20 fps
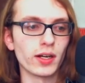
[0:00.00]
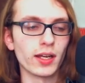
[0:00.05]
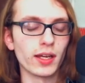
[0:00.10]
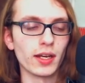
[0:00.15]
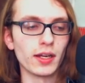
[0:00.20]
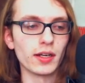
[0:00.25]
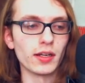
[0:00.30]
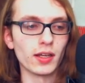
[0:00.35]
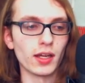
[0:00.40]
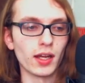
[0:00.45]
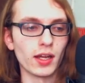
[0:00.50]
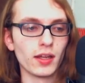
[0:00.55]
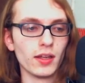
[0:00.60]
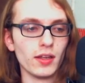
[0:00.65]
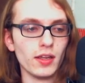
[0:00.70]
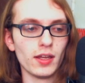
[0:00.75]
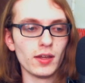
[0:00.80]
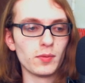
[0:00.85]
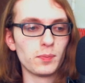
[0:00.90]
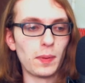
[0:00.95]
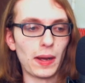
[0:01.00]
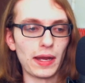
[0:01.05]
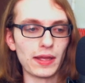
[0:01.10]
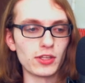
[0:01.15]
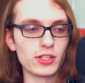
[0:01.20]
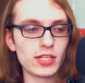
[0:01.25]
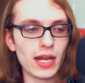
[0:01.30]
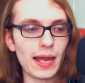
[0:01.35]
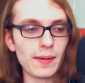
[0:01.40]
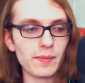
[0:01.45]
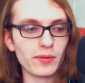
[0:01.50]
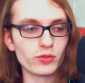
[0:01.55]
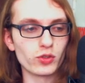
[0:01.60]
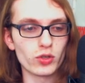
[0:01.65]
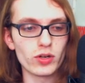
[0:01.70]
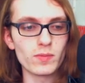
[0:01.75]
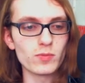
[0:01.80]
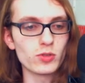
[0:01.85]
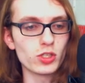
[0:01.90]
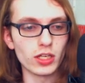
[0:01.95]
And by the time of
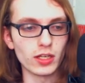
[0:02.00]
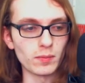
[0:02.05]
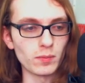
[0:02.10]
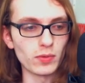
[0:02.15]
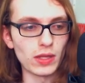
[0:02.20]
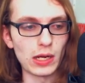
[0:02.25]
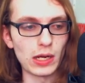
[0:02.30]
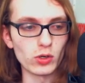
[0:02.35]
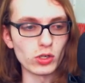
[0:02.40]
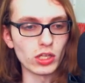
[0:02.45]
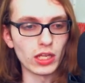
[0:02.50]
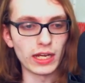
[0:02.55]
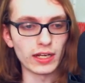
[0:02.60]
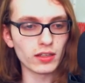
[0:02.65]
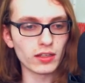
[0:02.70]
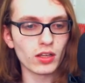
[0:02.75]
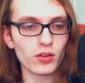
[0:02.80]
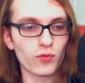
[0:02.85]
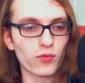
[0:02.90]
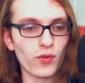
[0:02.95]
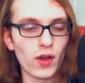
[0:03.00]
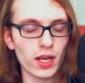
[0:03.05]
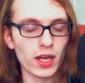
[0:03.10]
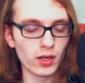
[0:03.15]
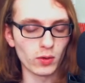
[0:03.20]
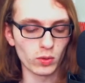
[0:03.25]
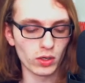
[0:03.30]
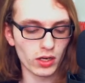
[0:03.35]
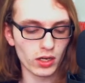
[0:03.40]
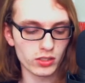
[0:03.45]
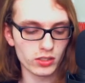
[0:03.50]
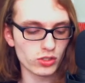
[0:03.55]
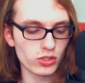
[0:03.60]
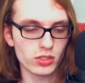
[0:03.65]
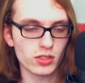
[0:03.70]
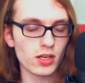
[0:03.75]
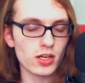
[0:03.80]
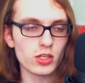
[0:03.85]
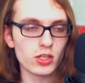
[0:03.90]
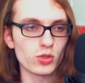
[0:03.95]
Dream Team, they were like, fuck it, we're just
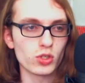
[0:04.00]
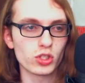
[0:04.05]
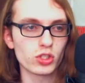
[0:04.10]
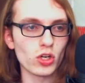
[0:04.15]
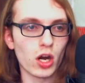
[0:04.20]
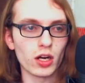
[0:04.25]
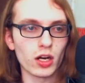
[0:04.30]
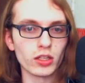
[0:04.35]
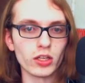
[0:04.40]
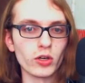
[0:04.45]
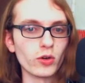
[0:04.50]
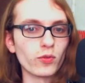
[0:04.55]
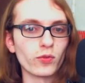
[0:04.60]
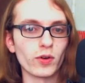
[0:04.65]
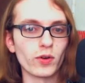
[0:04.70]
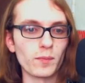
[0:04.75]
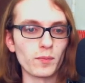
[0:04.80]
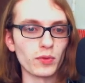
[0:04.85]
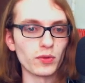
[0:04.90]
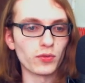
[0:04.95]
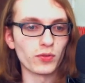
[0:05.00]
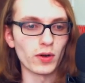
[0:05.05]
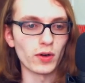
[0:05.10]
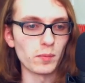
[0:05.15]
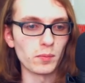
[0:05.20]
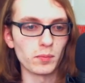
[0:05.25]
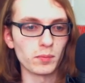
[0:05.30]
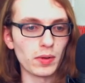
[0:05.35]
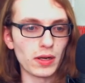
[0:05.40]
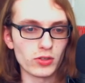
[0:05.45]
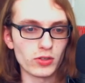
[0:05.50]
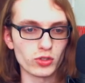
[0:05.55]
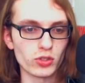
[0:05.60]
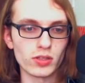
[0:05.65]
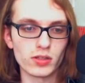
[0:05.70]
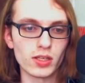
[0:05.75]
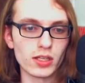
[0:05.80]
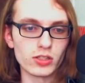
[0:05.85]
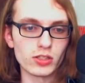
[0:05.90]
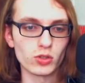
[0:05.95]
gonna use Starlo from Bowser's
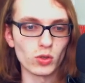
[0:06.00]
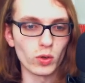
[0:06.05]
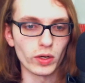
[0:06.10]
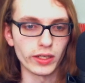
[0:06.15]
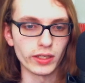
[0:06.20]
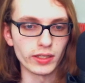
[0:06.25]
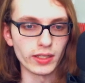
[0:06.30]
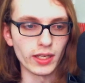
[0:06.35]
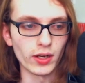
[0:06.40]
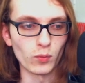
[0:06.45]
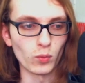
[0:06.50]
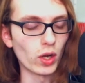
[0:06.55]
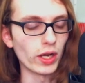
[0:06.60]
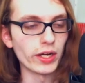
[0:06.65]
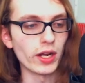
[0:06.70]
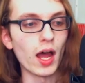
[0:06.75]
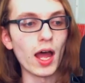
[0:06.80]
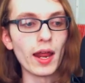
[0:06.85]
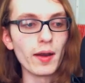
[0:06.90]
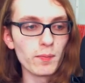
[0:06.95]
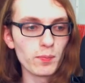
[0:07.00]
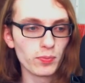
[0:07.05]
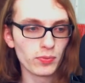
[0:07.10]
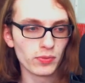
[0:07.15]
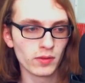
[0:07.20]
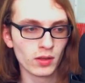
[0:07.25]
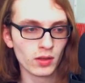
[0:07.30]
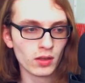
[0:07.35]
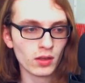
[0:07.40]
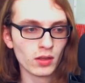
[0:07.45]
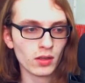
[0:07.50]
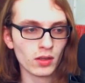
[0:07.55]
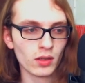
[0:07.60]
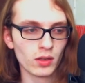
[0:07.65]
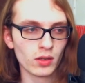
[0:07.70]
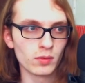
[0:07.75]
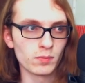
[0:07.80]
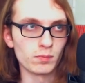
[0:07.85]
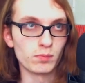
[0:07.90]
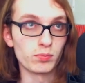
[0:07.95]
Inside Story again. Why not?
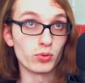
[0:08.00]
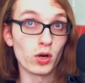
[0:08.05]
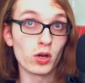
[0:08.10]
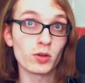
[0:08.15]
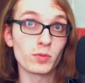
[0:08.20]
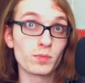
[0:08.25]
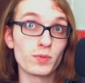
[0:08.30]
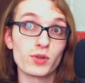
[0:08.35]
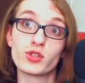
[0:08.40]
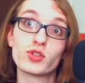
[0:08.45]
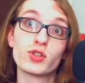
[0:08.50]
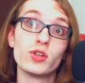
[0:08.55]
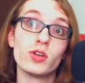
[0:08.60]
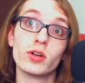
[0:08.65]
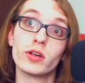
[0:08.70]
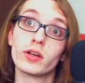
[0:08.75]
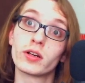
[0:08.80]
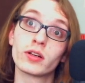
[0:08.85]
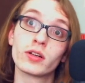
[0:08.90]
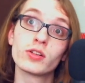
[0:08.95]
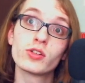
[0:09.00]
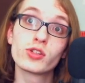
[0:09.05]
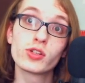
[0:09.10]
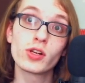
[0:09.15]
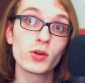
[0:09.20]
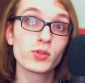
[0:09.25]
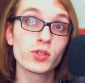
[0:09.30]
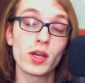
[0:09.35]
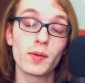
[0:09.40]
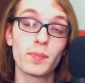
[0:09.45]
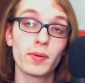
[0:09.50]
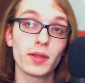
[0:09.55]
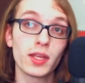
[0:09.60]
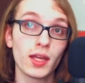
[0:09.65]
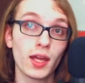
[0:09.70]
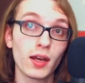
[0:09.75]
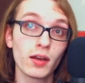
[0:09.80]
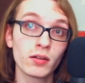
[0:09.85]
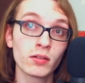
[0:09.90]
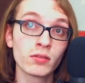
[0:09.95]
Brock Monsieur shows up
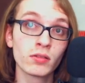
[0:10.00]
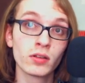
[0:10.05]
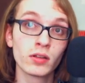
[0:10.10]
again.